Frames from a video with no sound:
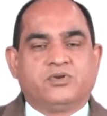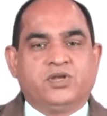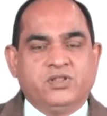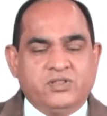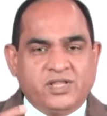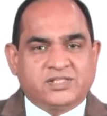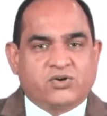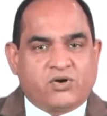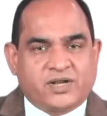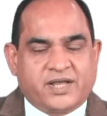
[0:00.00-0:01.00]
in this
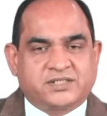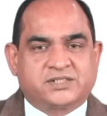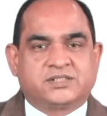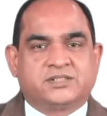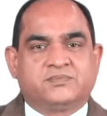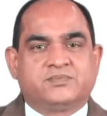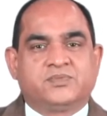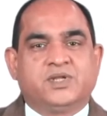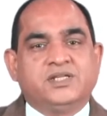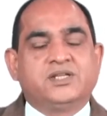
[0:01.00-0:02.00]
context,
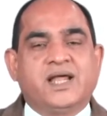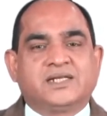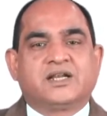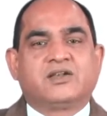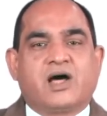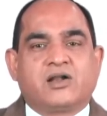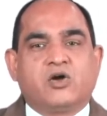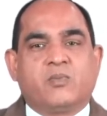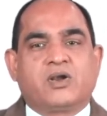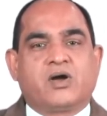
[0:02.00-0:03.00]
the international
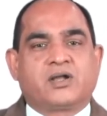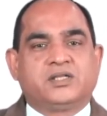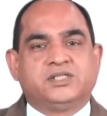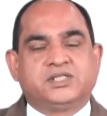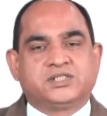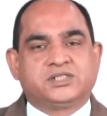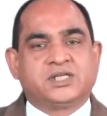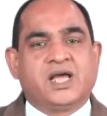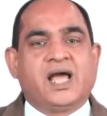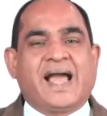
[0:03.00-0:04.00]
non-governmental
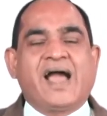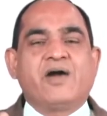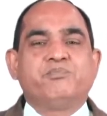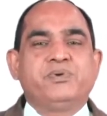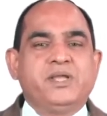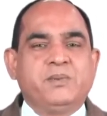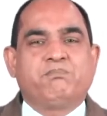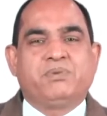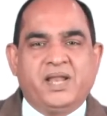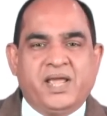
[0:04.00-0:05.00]
organizations have been
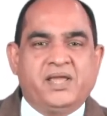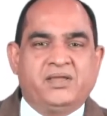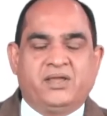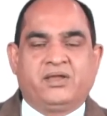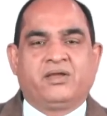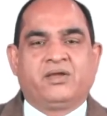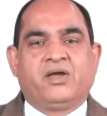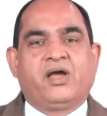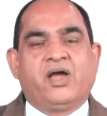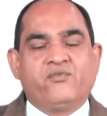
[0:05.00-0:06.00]
playing
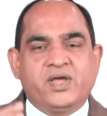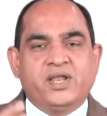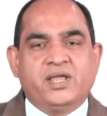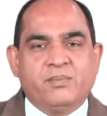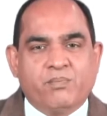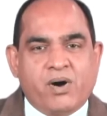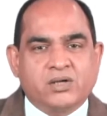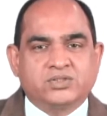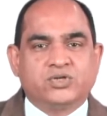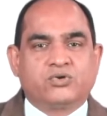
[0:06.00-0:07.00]
a very
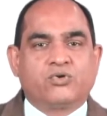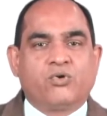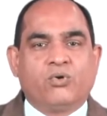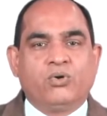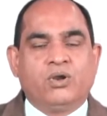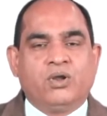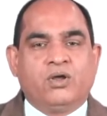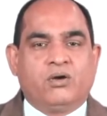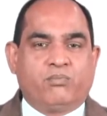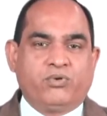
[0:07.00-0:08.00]
important role,
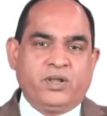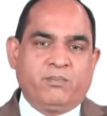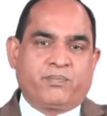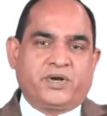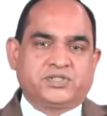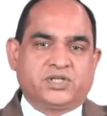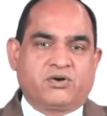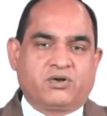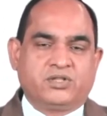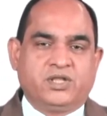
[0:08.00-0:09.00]
putting pressure
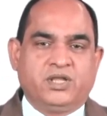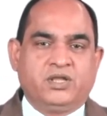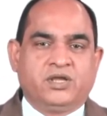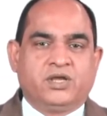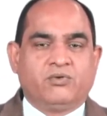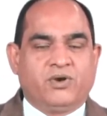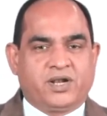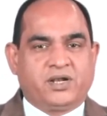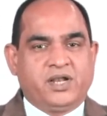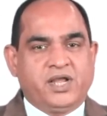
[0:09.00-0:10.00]
on the
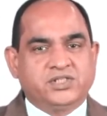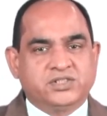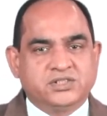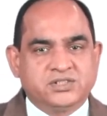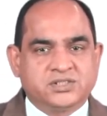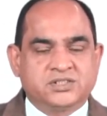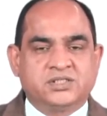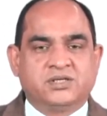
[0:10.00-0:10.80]
United Nations,